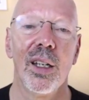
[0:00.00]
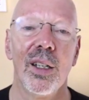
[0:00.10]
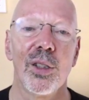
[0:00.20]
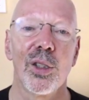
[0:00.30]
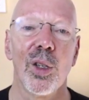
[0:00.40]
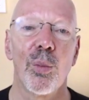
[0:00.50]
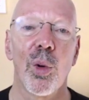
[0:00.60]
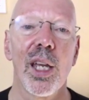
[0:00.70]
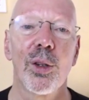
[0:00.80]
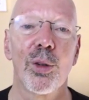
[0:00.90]
So the
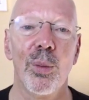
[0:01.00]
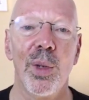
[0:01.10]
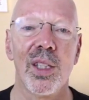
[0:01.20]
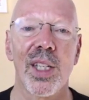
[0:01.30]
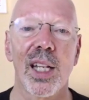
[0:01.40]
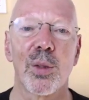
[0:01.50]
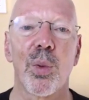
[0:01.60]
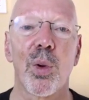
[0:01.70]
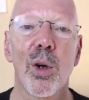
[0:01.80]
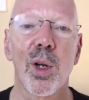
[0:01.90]
breakthrough means that's
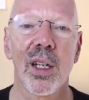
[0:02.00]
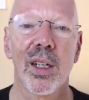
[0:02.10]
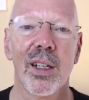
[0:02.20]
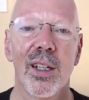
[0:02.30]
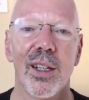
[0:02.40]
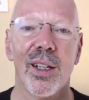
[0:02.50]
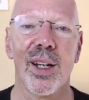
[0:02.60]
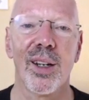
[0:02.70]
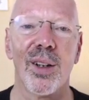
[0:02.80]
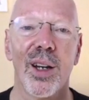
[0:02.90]
broken, you
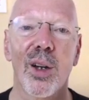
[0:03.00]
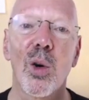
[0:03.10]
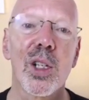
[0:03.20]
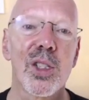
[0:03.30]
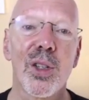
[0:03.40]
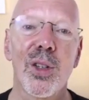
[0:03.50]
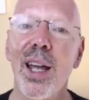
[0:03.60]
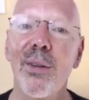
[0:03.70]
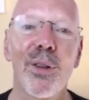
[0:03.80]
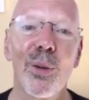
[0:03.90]
know. Of course, there
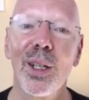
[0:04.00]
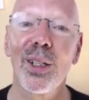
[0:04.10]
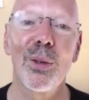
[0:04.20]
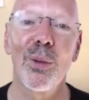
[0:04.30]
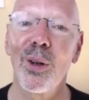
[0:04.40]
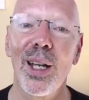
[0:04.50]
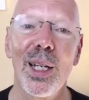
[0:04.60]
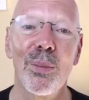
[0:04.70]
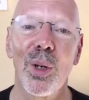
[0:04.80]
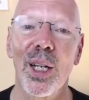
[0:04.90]
never really were any
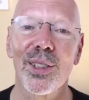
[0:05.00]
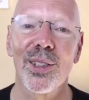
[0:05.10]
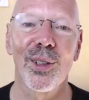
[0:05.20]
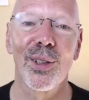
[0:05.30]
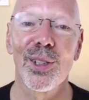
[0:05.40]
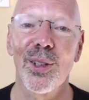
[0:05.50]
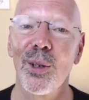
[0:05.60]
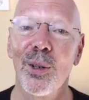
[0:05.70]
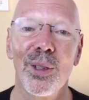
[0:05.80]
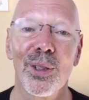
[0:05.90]
bricks or
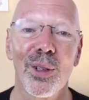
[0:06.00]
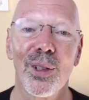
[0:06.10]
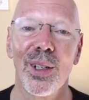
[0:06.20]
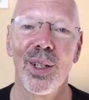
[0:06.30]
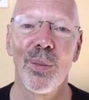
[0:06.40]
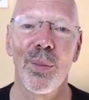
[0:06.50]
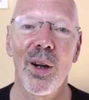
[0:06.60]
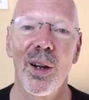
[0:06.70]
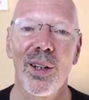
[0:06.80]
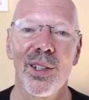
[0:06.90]
stones or
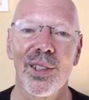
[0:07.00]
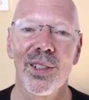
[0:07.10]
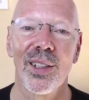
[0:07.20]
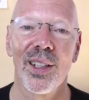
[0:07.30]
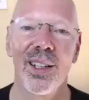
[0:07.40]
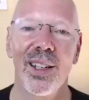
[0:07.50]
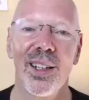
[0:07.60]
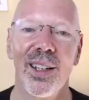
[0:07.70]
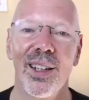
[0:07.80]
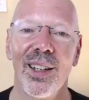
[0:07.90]
bars,
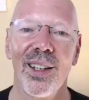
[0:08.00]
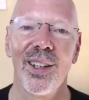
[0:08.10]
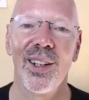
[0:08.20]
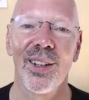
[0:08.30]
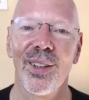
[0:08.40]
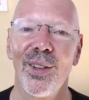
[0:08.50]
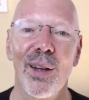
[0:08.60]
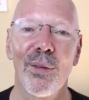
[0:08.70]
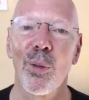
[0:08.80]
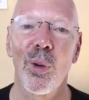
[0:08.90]
you know, there
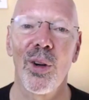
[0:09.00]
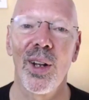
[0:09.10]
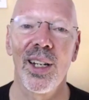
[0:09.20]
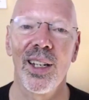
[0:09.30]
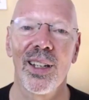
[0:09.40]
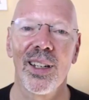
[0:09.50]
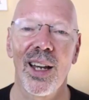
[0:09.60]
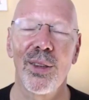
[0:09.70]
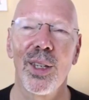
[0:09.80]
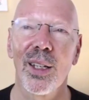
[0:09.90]
never were any. I
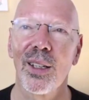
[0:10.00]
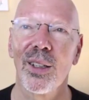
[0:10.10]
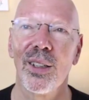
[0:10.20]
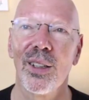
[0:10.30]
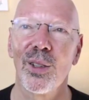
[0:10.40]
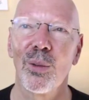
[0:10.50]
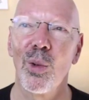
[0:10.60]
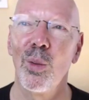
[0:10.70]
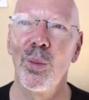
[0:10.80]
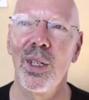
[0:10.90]
think, is it
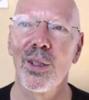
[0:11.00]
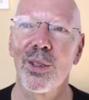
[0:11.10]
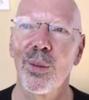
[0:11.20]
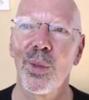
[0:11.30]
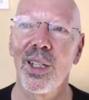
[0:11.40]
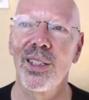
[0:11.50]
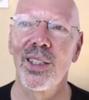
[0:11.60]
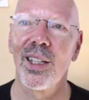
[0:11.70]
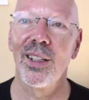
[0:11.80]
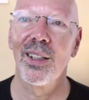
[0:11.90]
Rumi or somebody
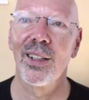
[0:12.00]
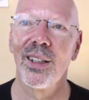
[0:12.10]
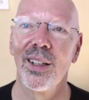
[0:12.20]
said uh,